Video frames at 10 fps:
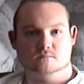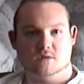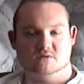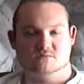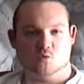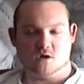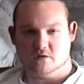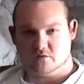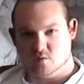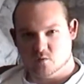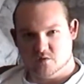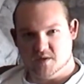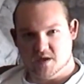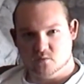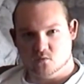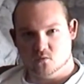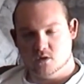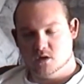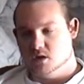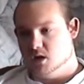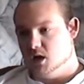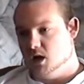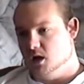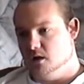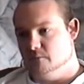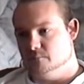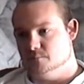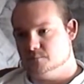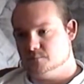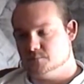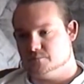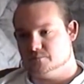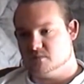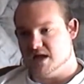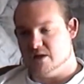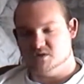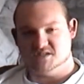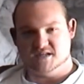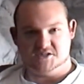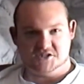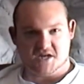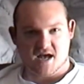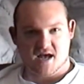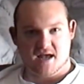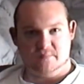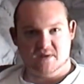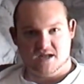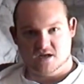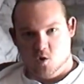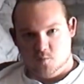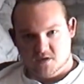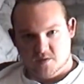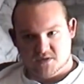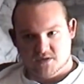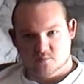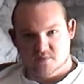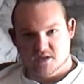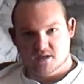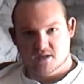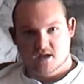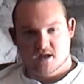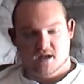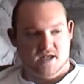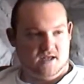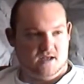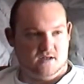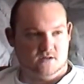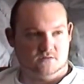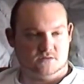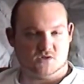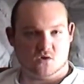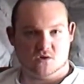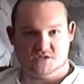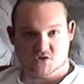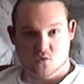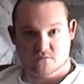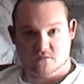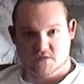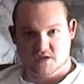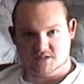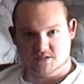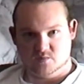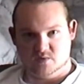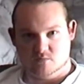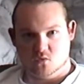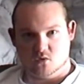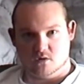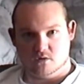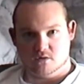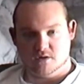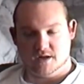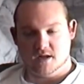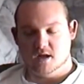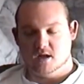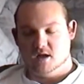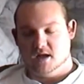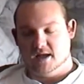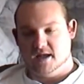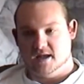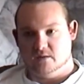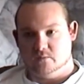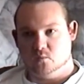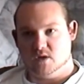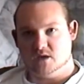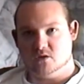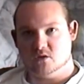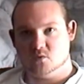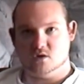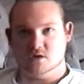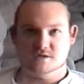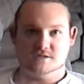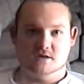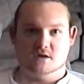was more comfortable with people. I wasn't as shy. I began to open up a little bit and started just going for things a little bit more. Okay, and what I learned was